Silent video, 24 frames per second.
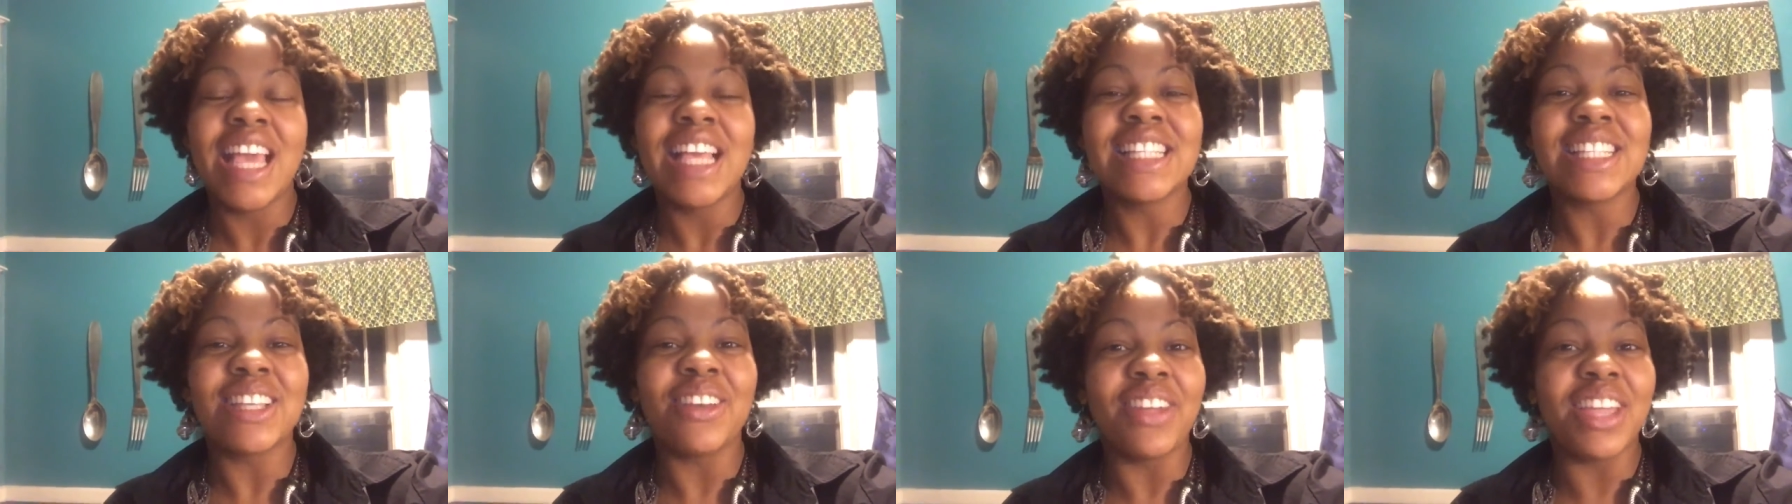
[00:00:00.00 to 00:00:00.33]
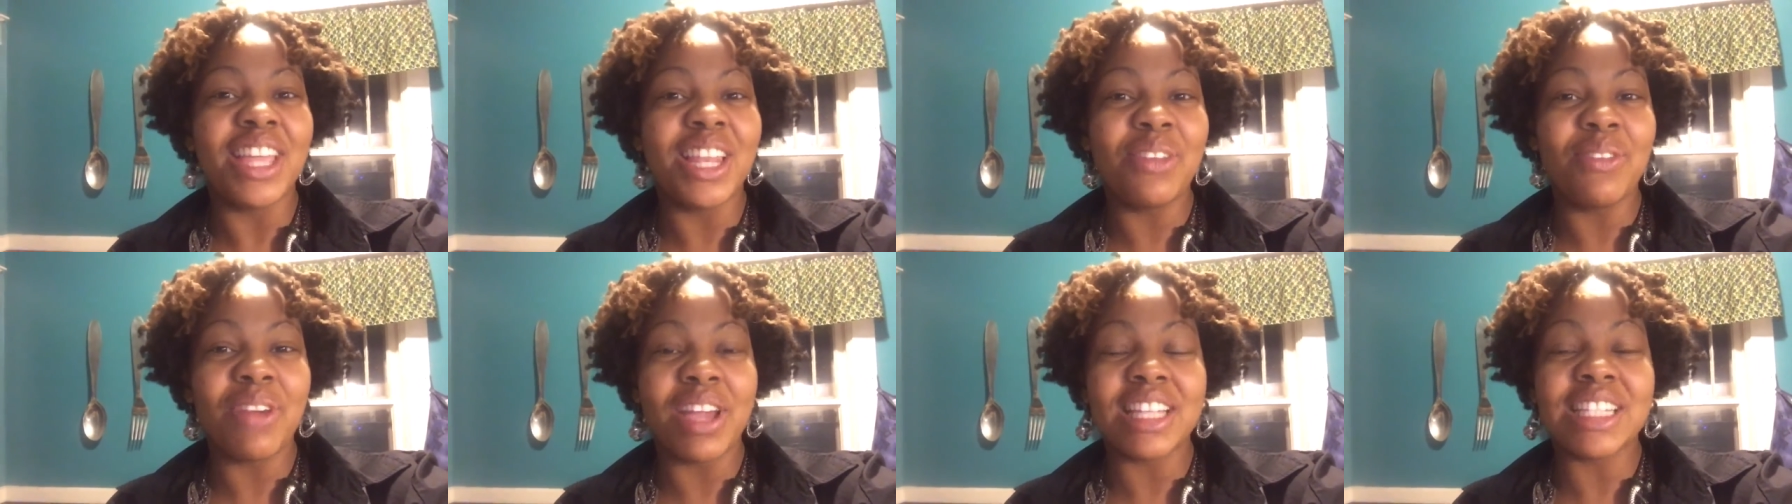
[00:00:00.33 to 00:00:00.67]
So
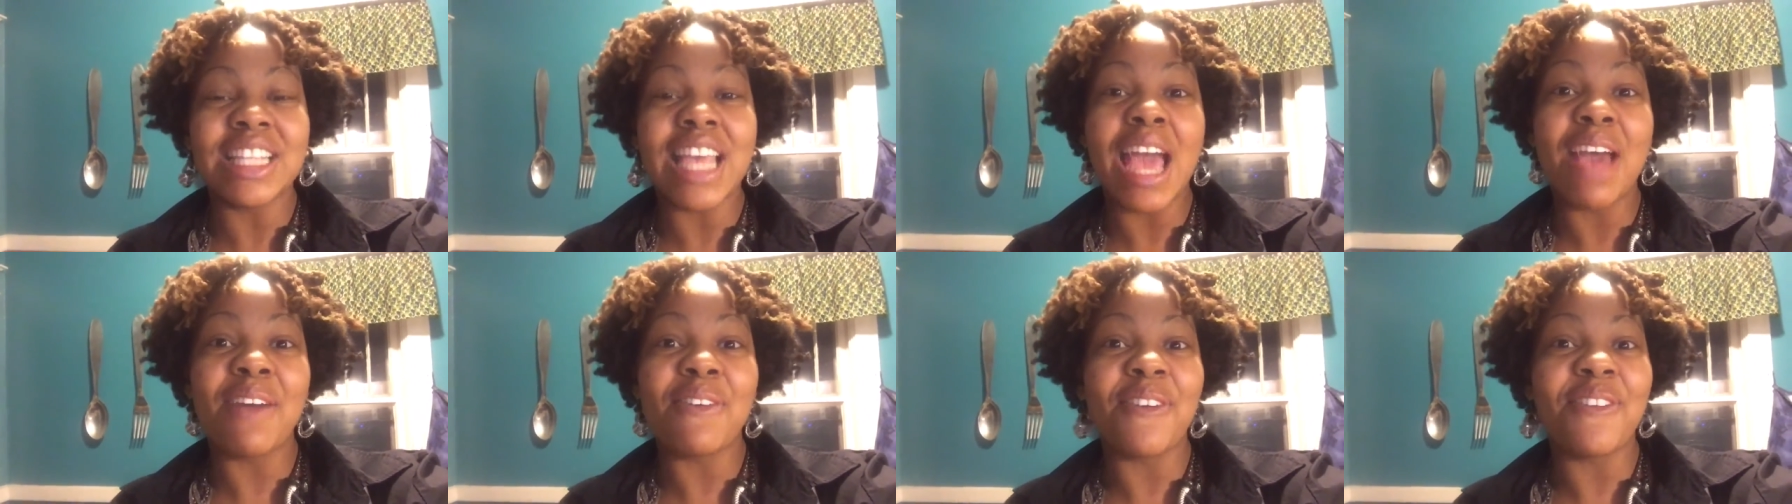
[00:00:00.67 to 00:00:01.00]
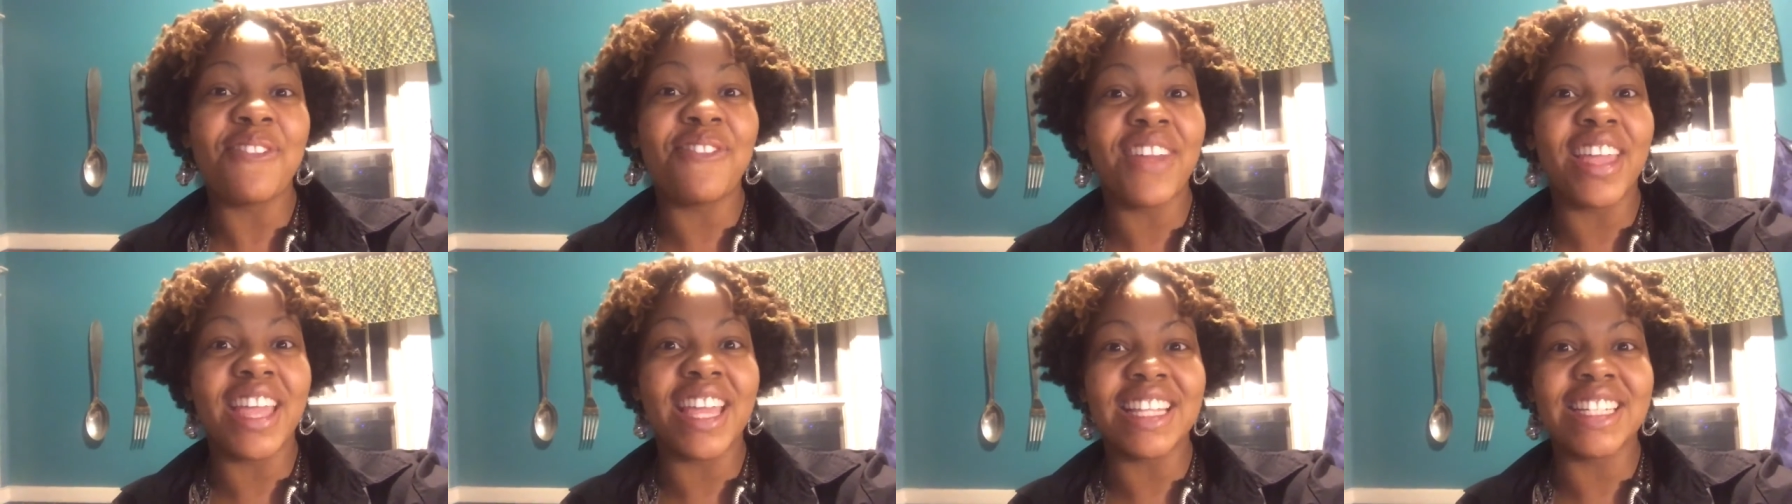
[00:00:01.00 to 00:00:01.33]
anyways, have a
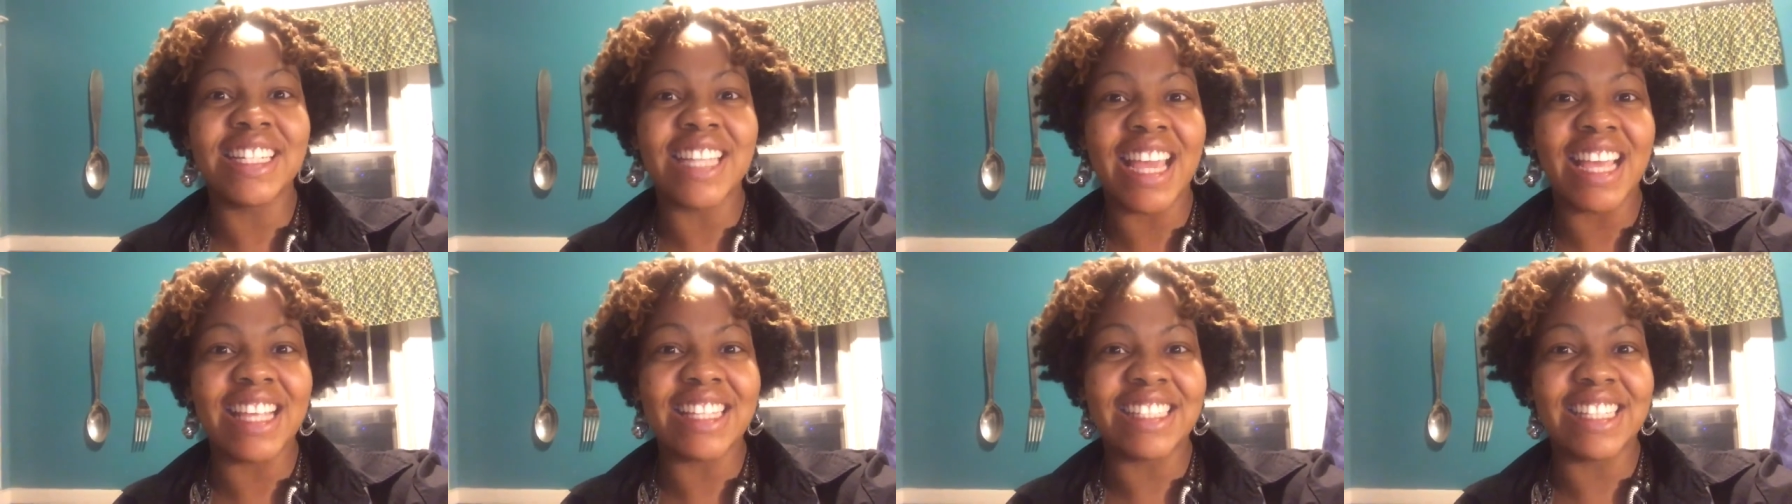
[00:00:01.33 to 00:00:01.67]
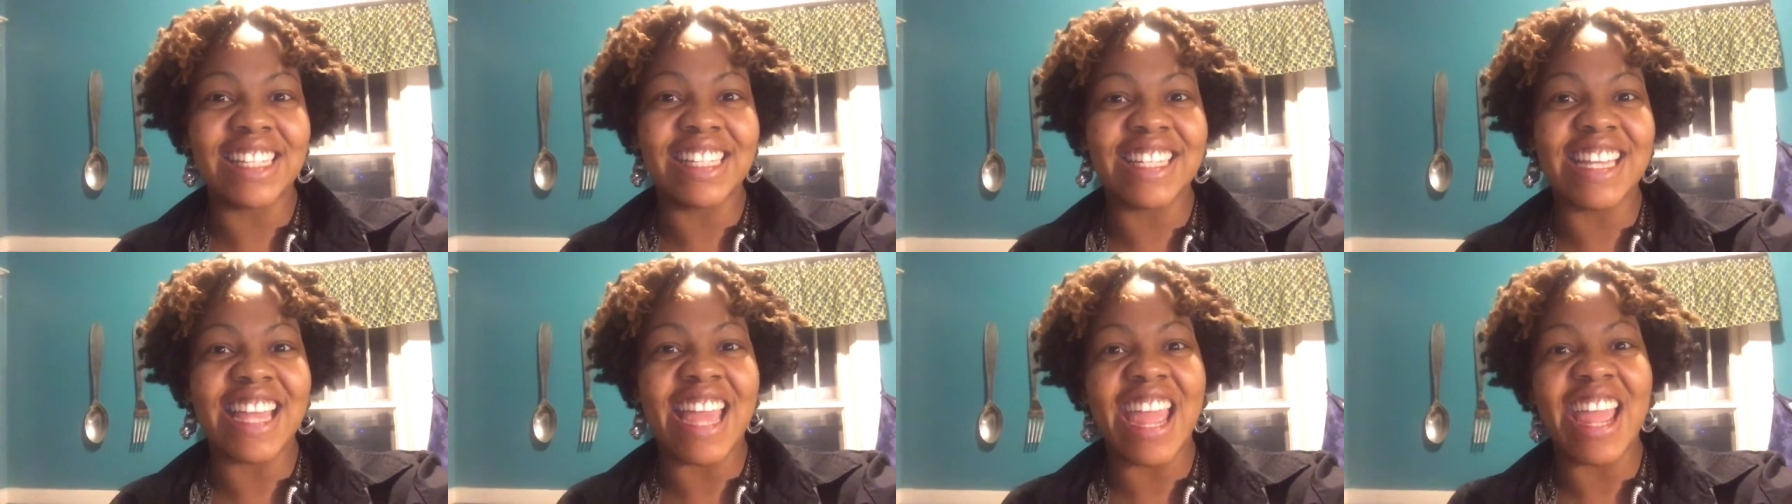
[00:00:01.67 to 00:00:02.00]

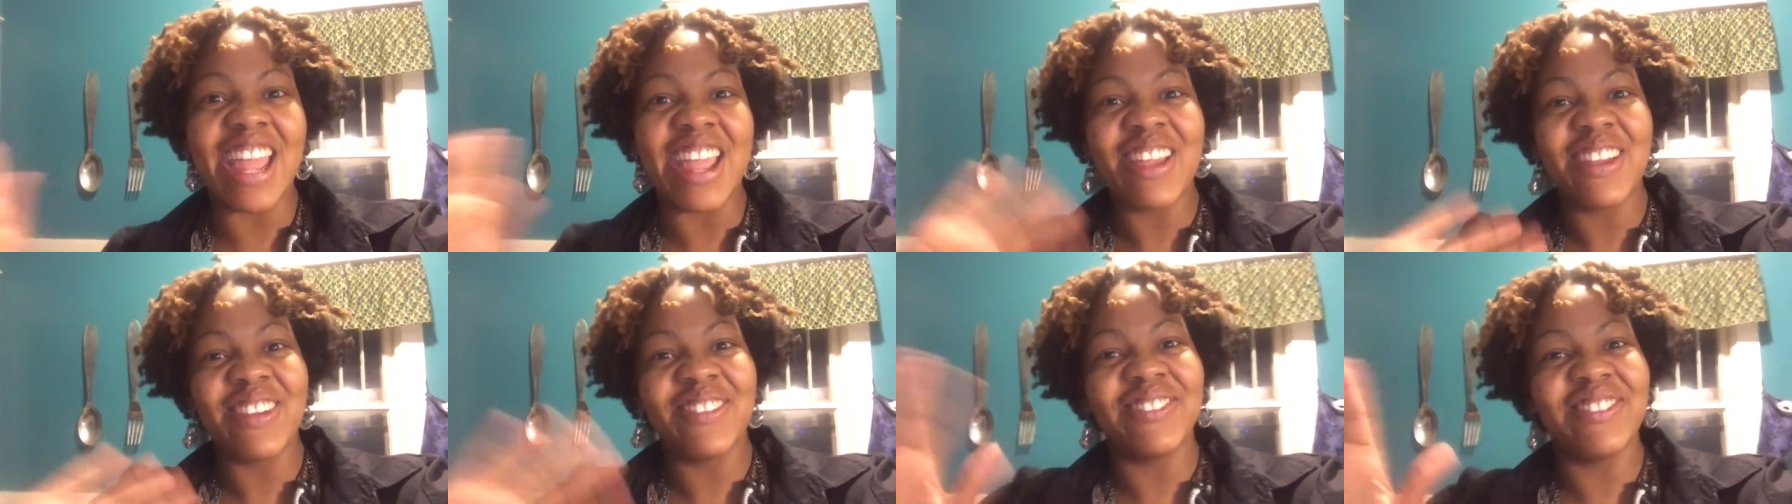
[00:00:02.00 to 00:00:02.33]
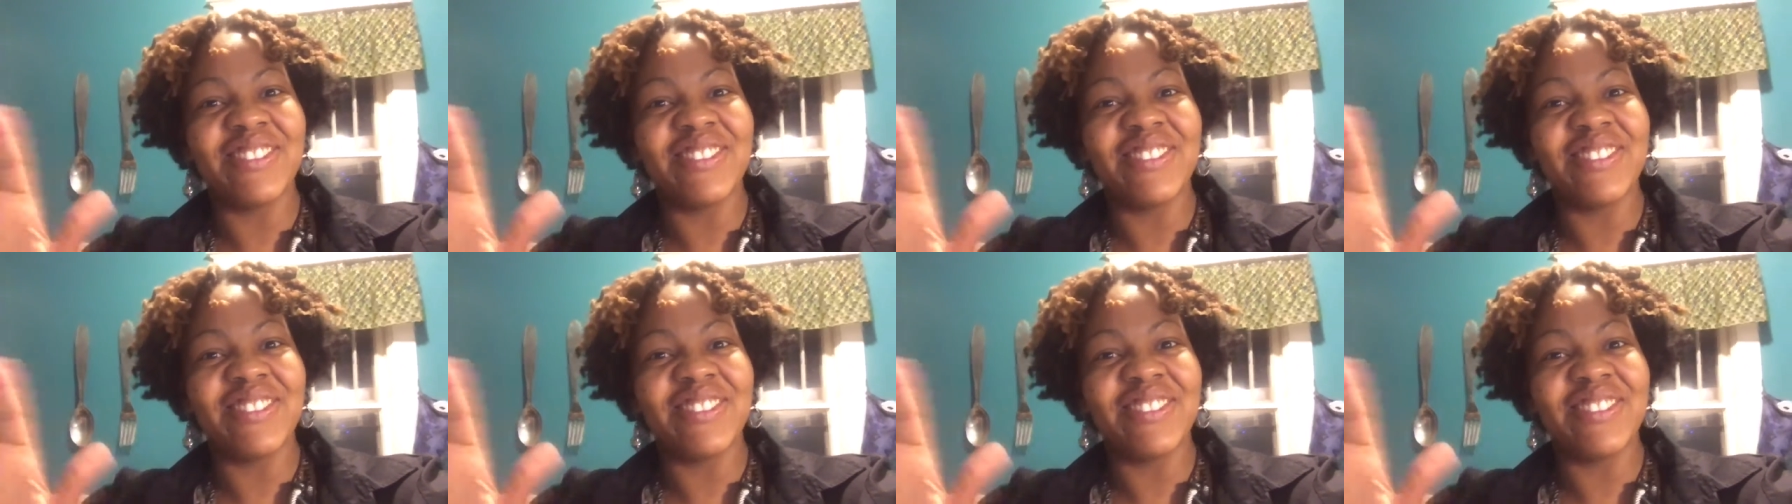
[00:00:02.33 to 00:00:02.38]
fantastic day.